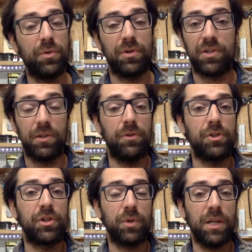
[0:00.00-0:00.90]
There's a little
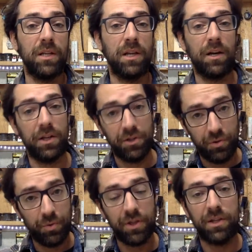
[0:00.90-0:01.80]
screen in there, and
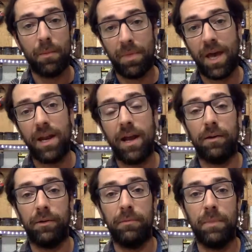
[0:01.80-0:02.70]
you want to dump that
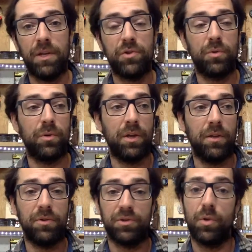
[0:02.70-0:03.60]
out and make sure
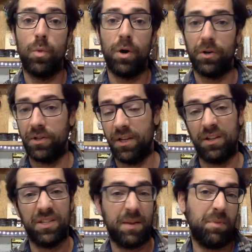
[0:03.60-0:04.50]
that there's no water in there,
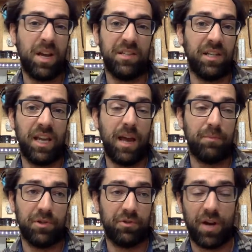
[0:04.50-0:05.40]
because that plastic cap
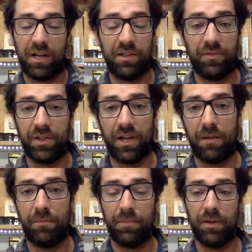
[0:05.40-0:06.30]
just cracks every
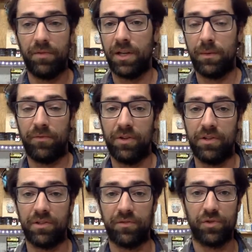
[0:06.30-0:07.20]
time it
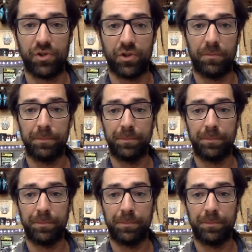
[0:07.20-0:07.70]
freezes, for sure.